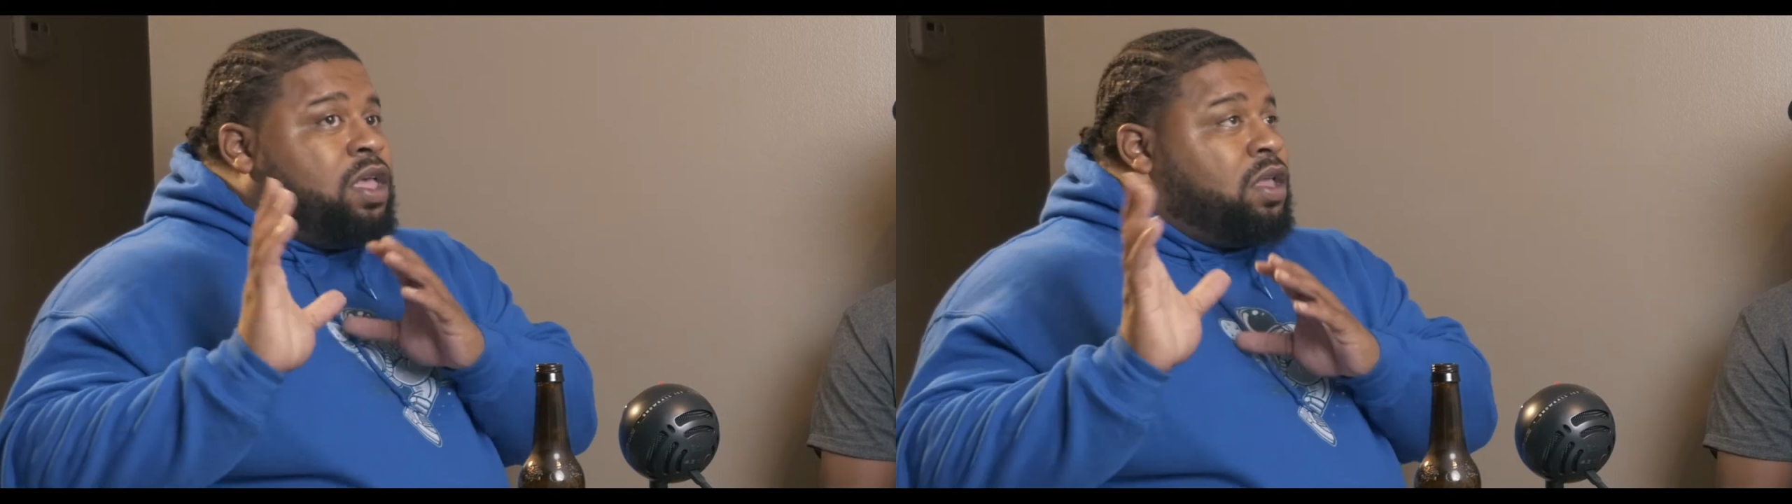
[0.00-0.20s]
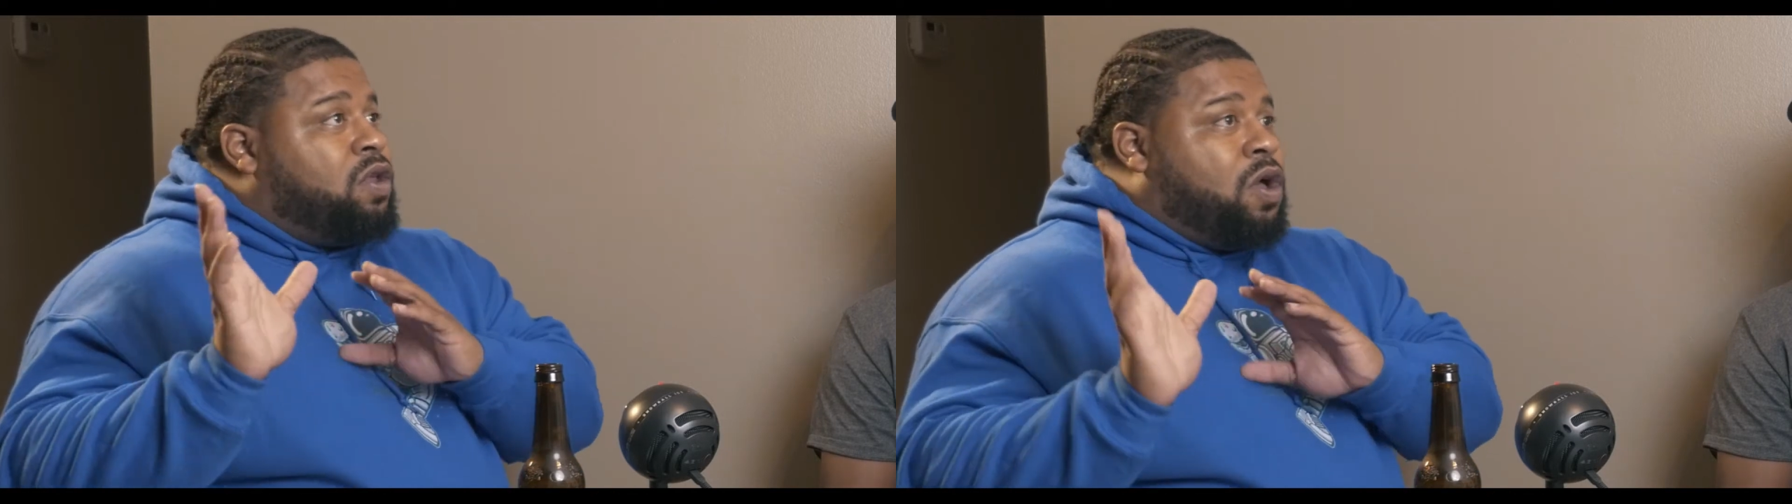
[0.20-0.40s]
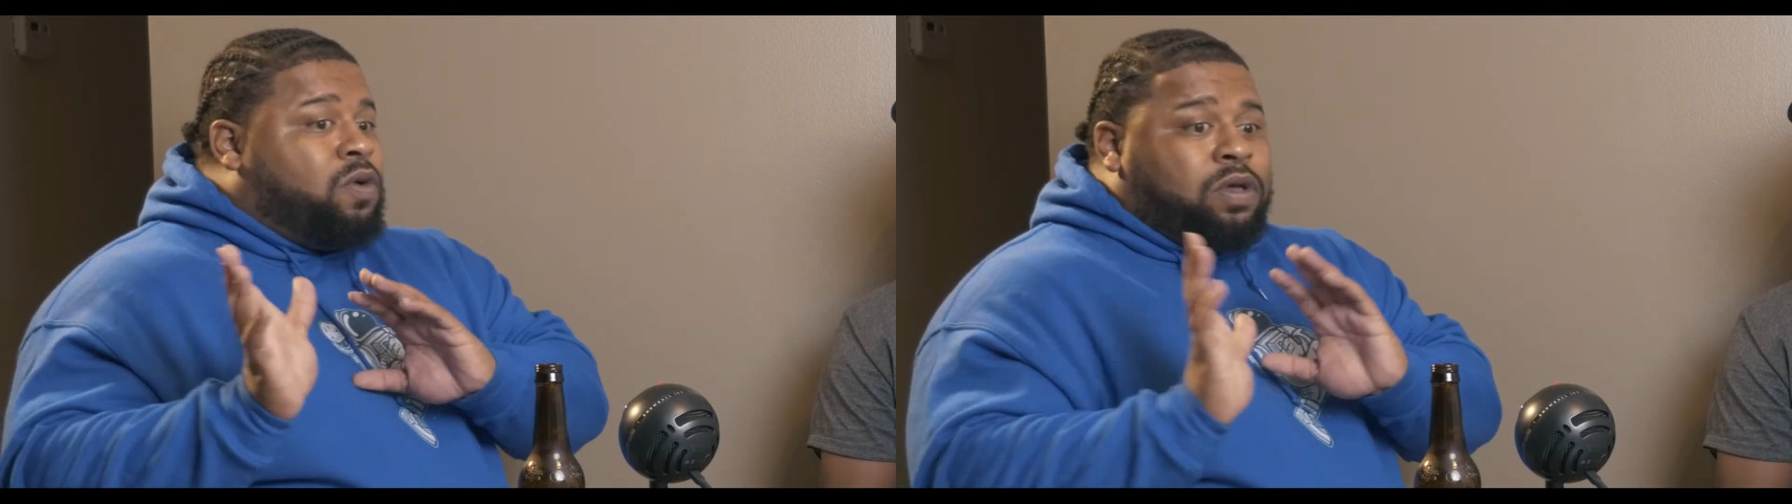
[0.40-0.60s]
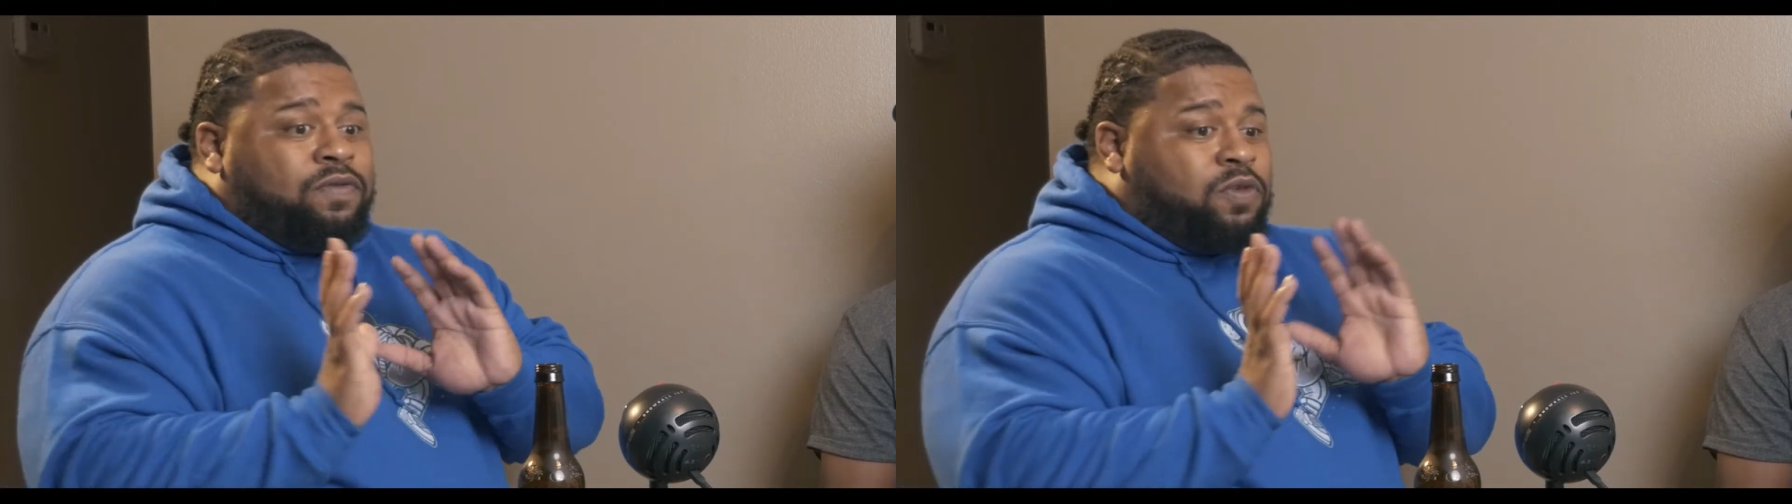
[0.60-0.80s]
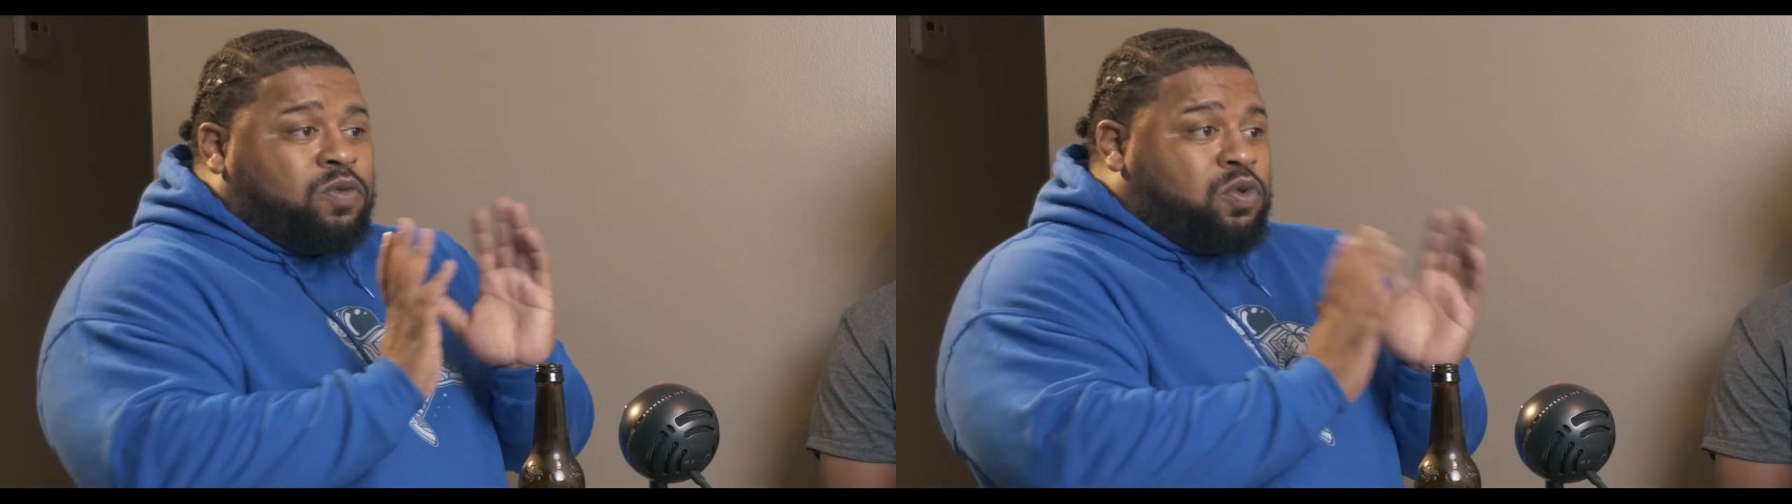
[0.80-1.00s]

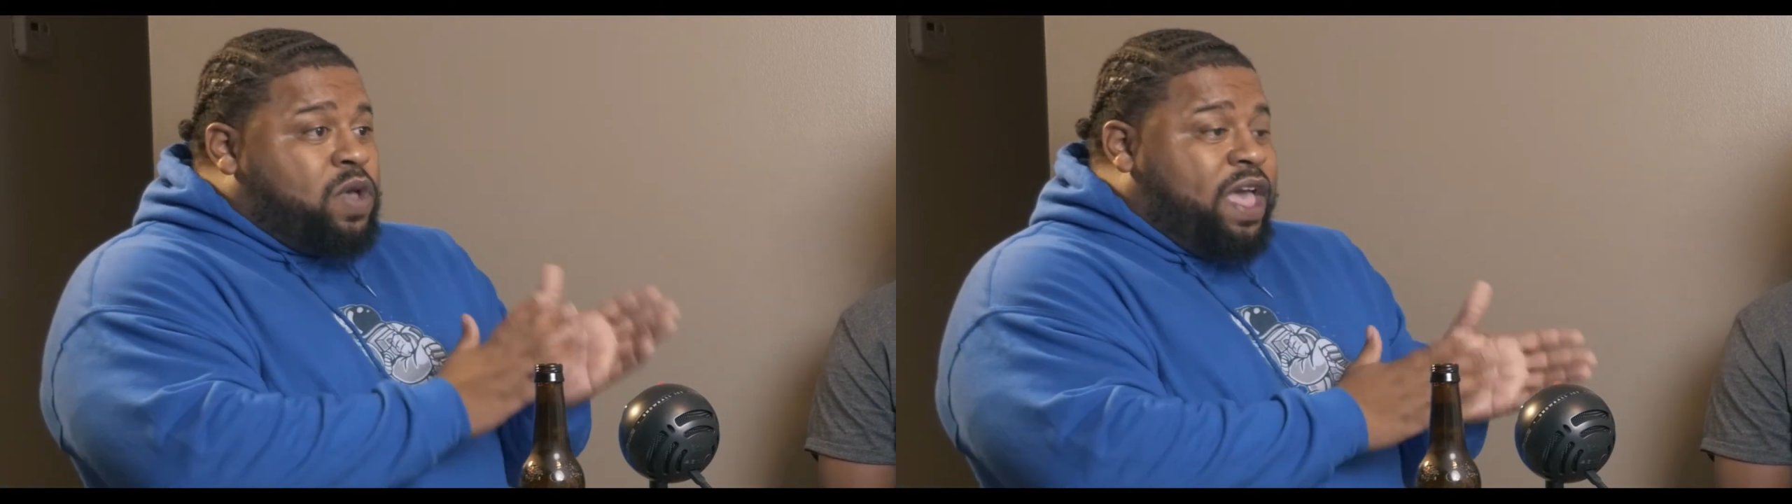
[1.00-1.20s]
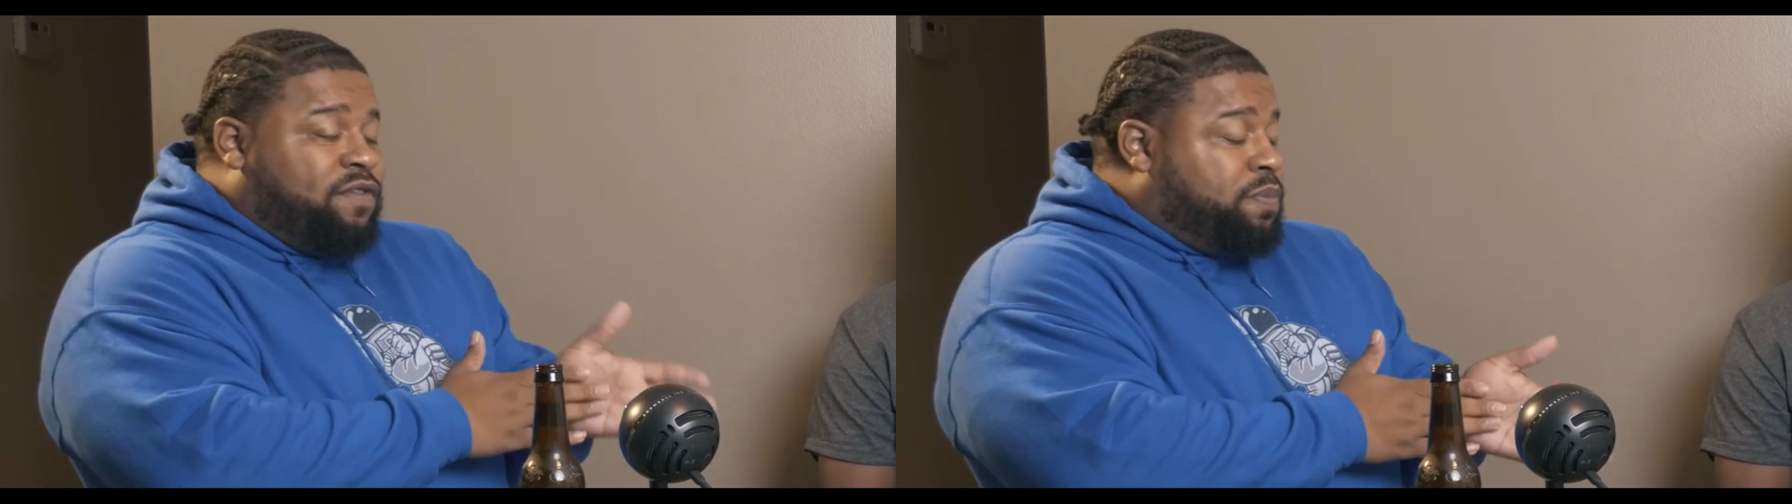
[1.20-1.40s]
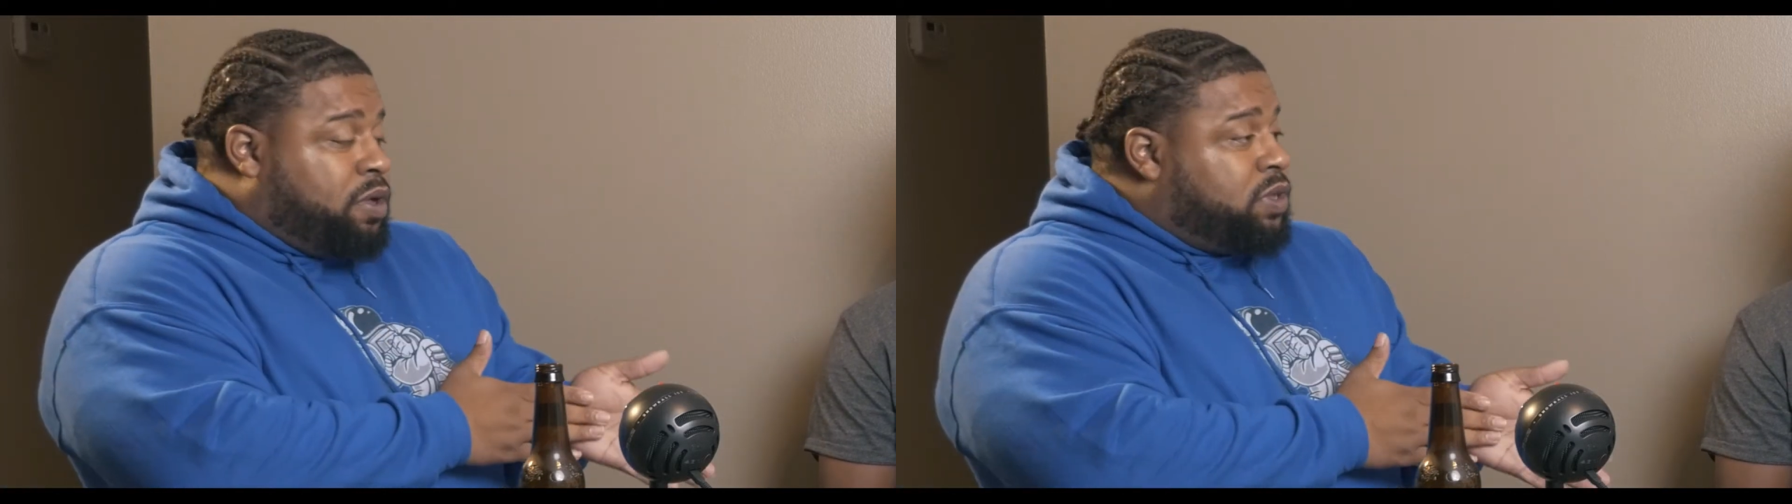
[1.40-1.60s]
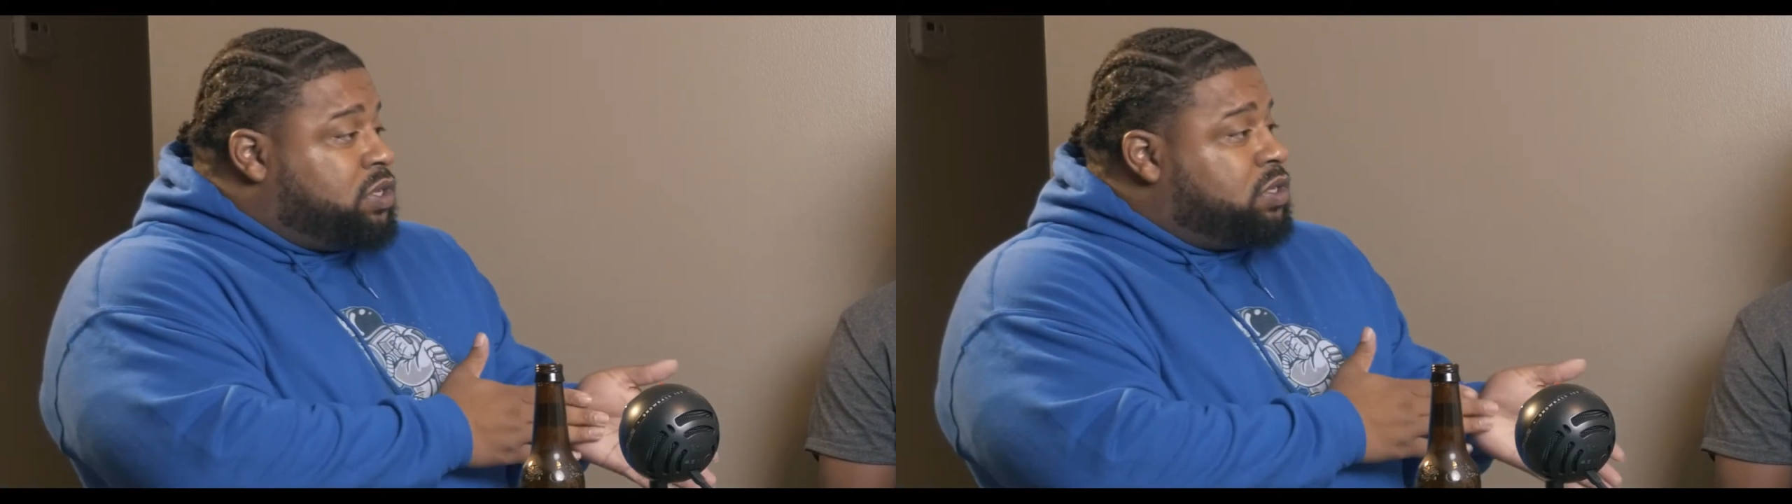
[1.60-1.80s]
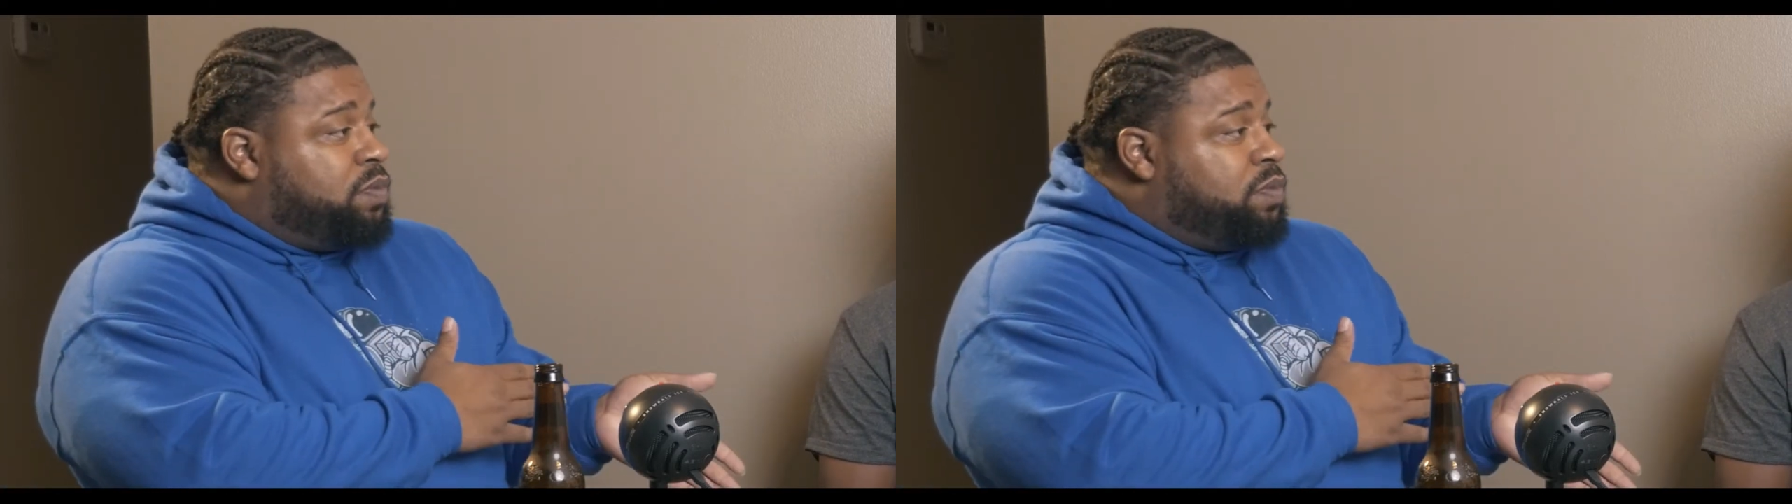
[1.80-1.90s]
if you do have a publicist